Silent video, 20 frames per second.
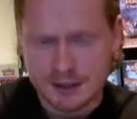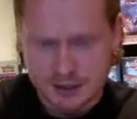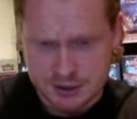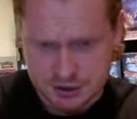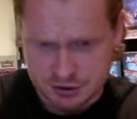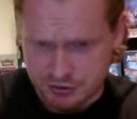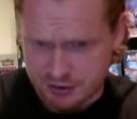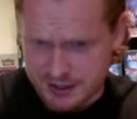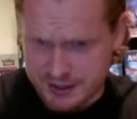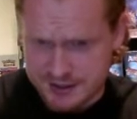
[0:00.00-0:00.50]

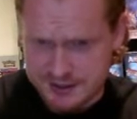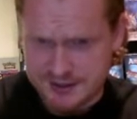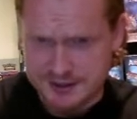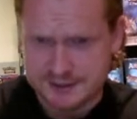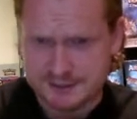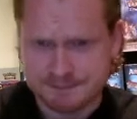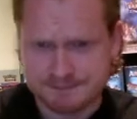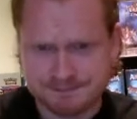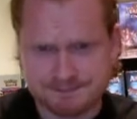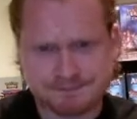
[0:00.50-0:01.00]

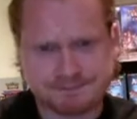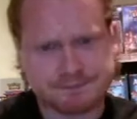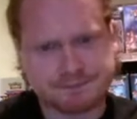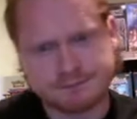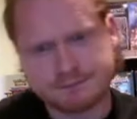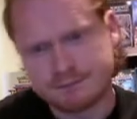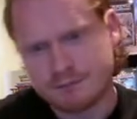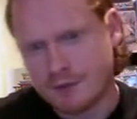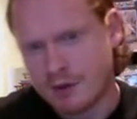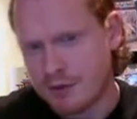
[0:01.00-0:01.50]
Strider,
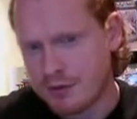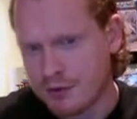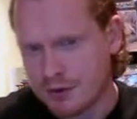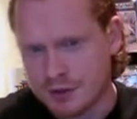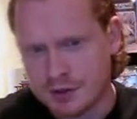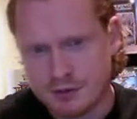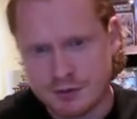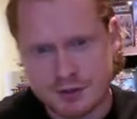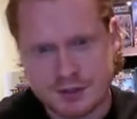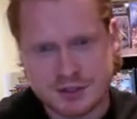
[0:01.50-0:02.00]

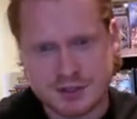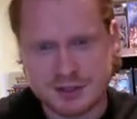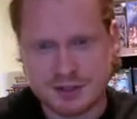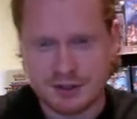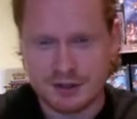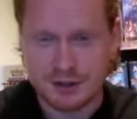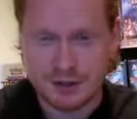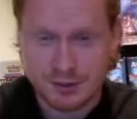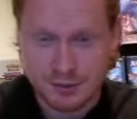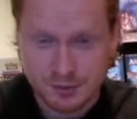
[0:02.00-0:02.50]
Thunderous
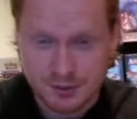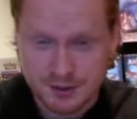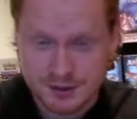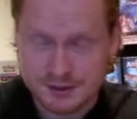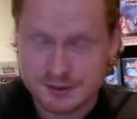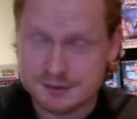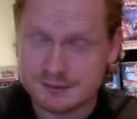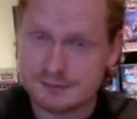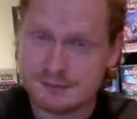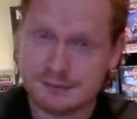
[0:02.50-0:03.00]
2.
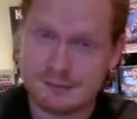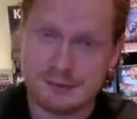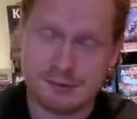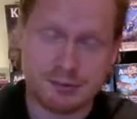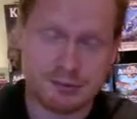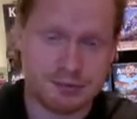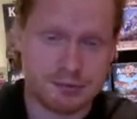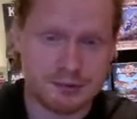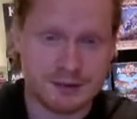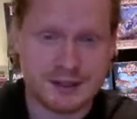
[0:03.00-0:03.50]

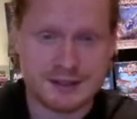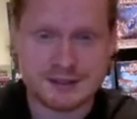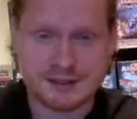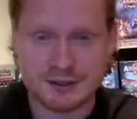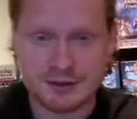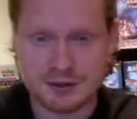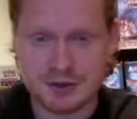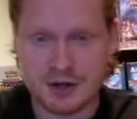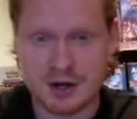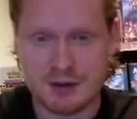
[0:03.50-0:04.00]
That's a
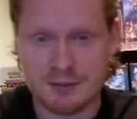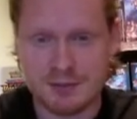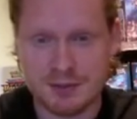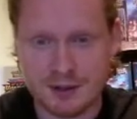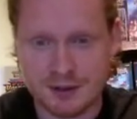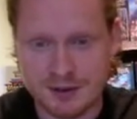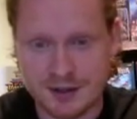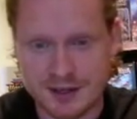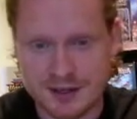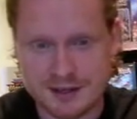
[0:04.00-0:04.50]
good
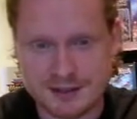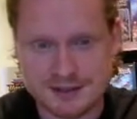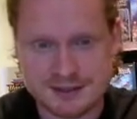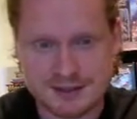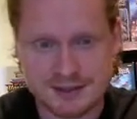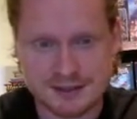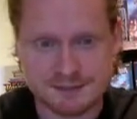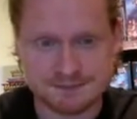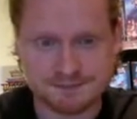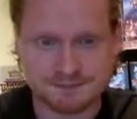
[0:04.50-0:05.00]
combo, that,
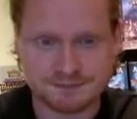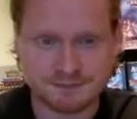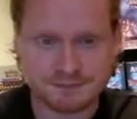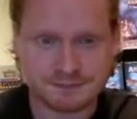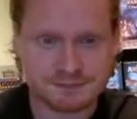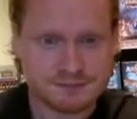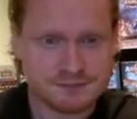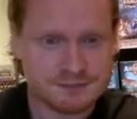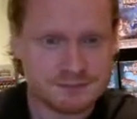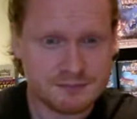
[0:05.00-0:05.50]
isn't it?
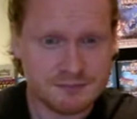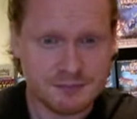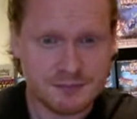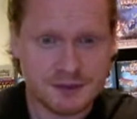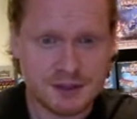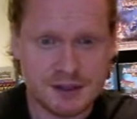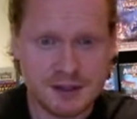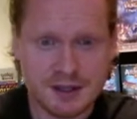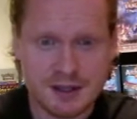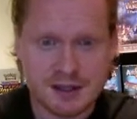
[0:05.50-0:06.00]

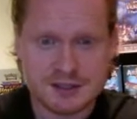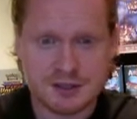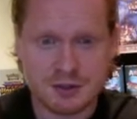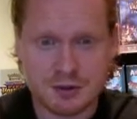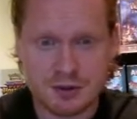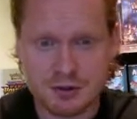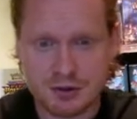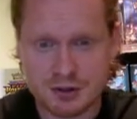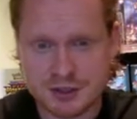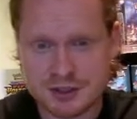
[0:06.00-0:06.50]
So
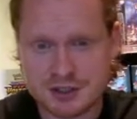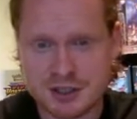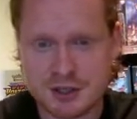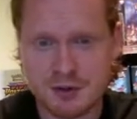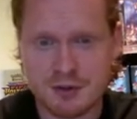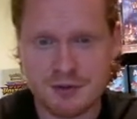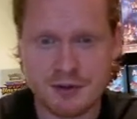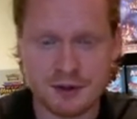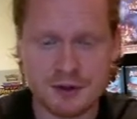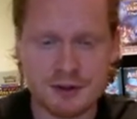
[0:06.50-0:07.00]
Crush
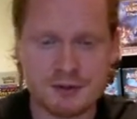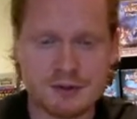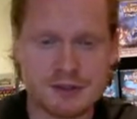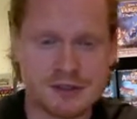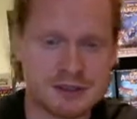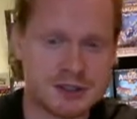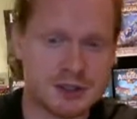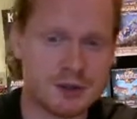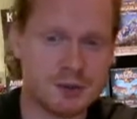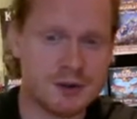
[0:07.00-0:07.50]
2,
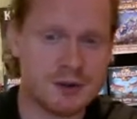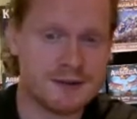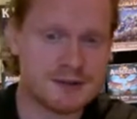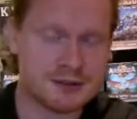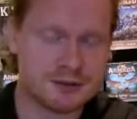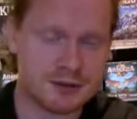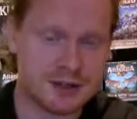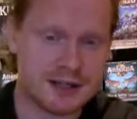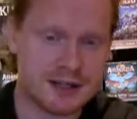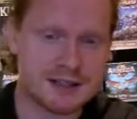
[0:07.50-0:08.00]
Thunderous 2 with
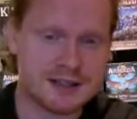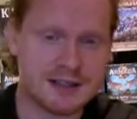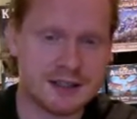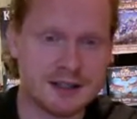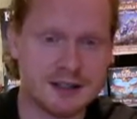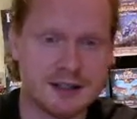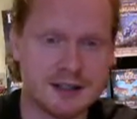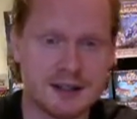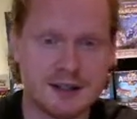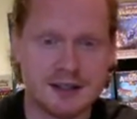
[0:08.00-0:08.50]

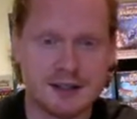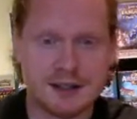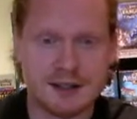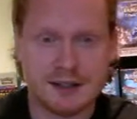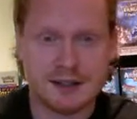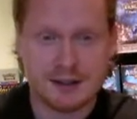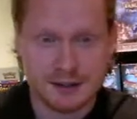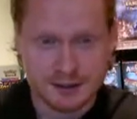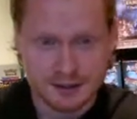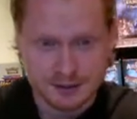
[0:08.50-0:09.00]
Strider.
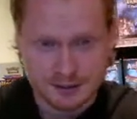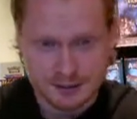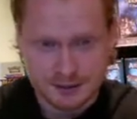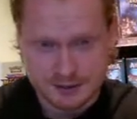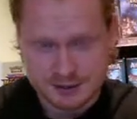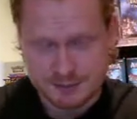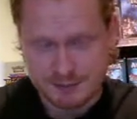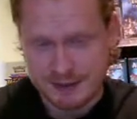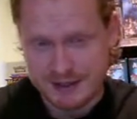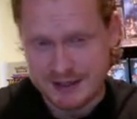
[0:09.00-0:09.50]

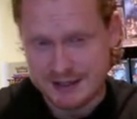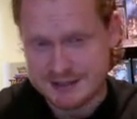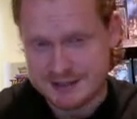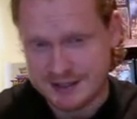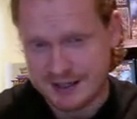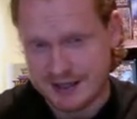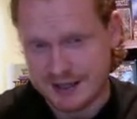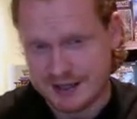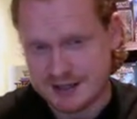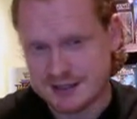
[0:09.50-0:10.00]
Speed
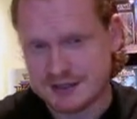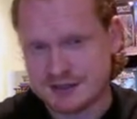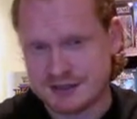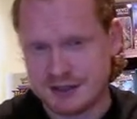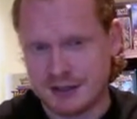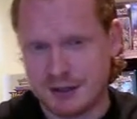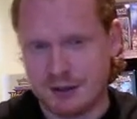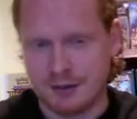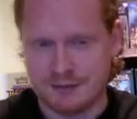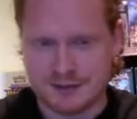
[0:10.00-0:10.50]
6,
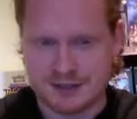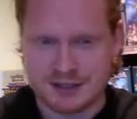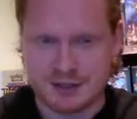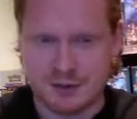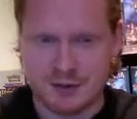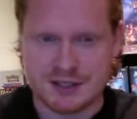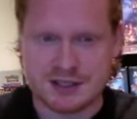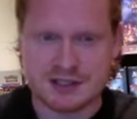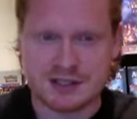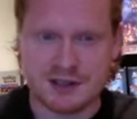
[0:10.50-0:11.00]
so obviously
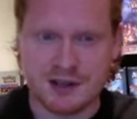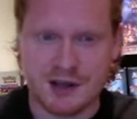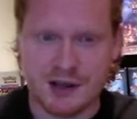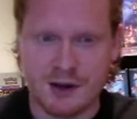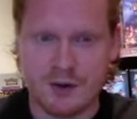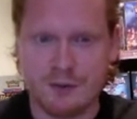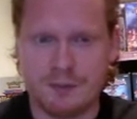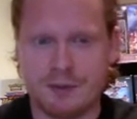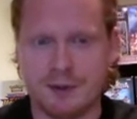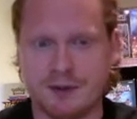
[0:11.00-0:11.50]
quite
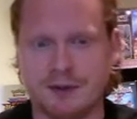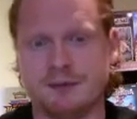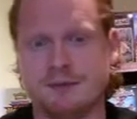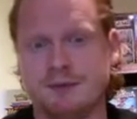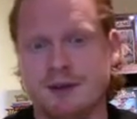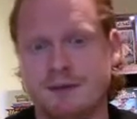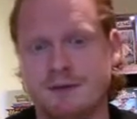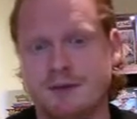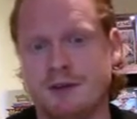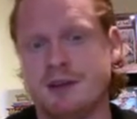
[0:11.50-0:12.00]
slow, but
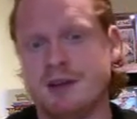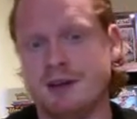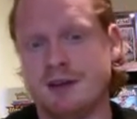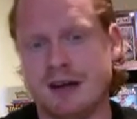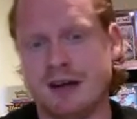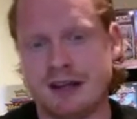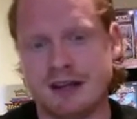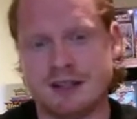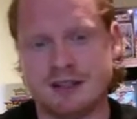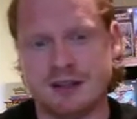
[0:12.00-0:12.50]
if you do
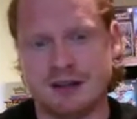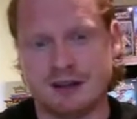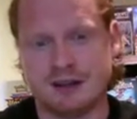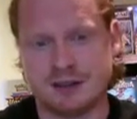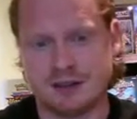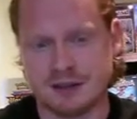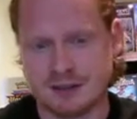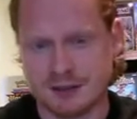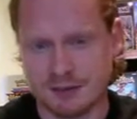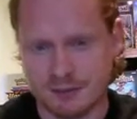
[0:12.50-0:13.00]
get the
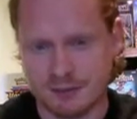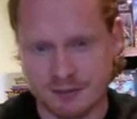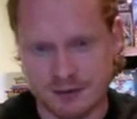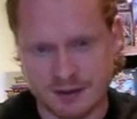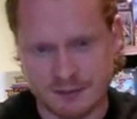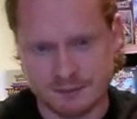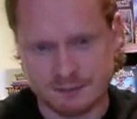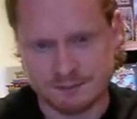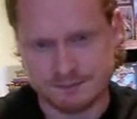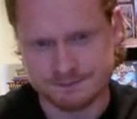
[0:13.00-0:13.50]
charge on
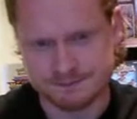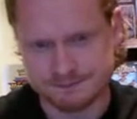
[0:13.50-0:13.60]
something,